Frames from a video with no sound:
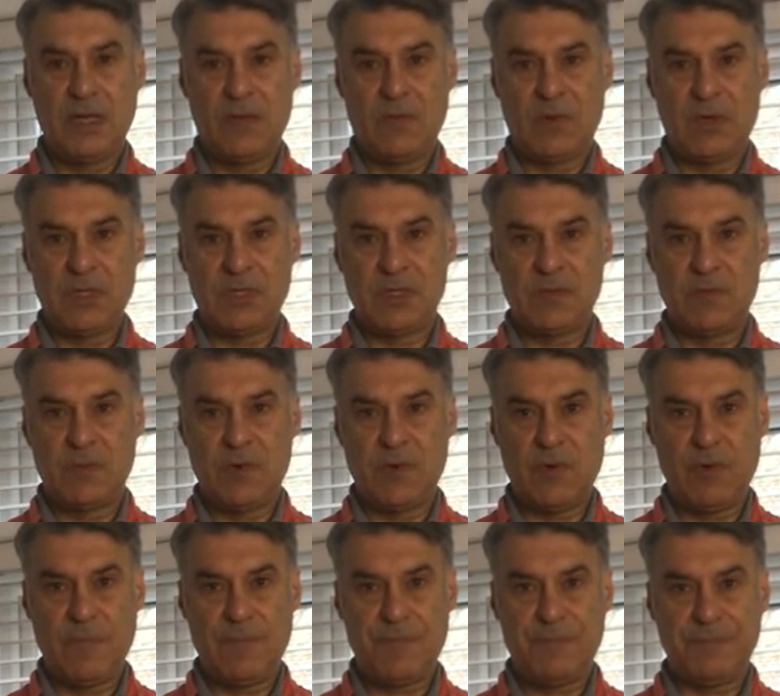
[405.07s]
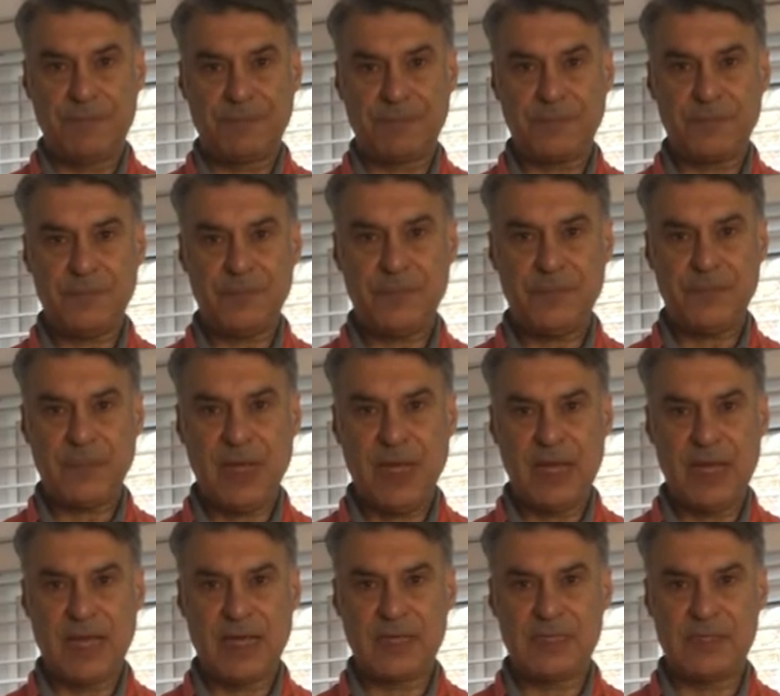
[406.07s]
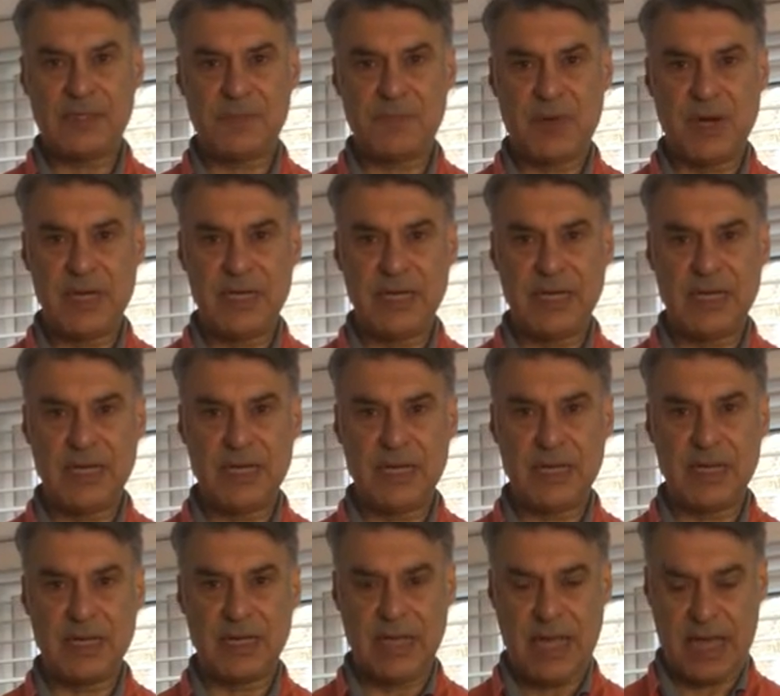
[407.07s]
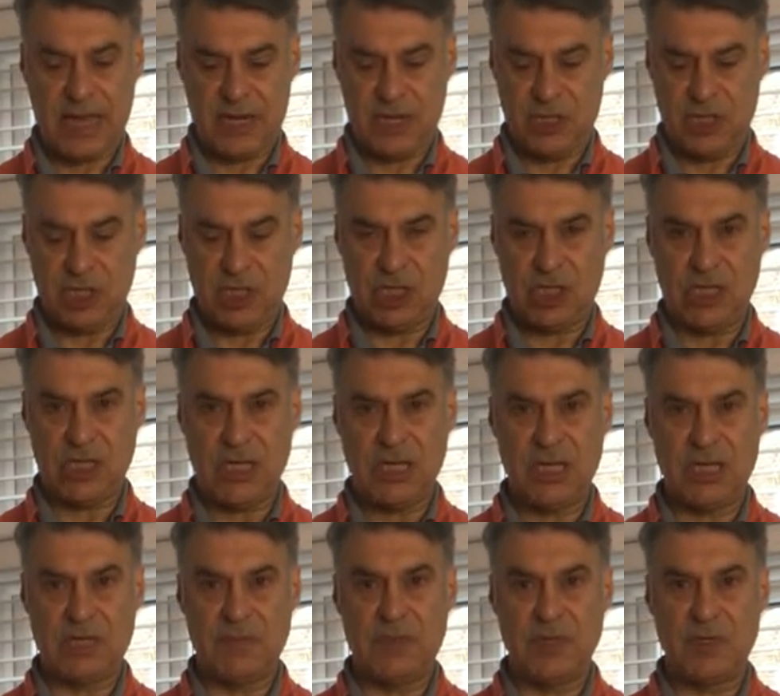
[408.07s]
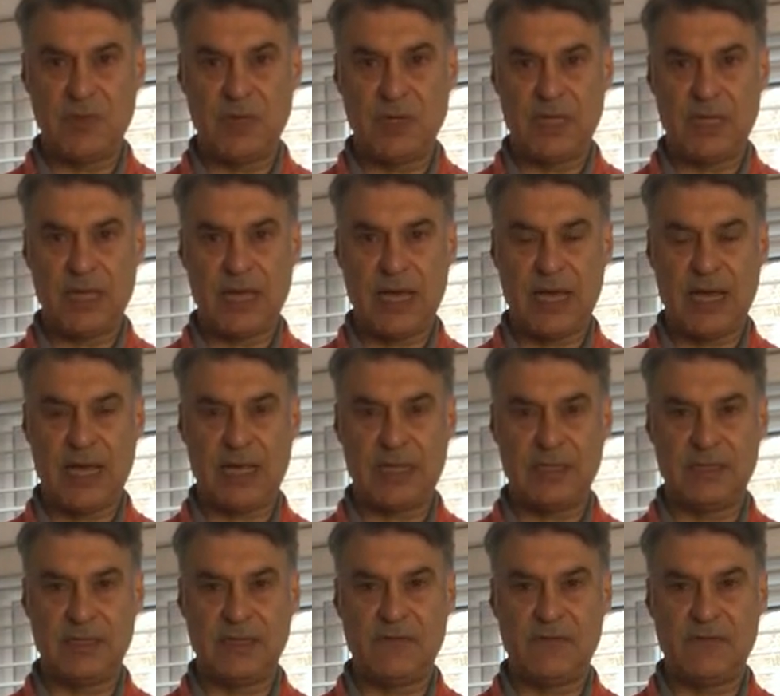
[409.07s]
Once more, like spreading an energy sheet between the hands.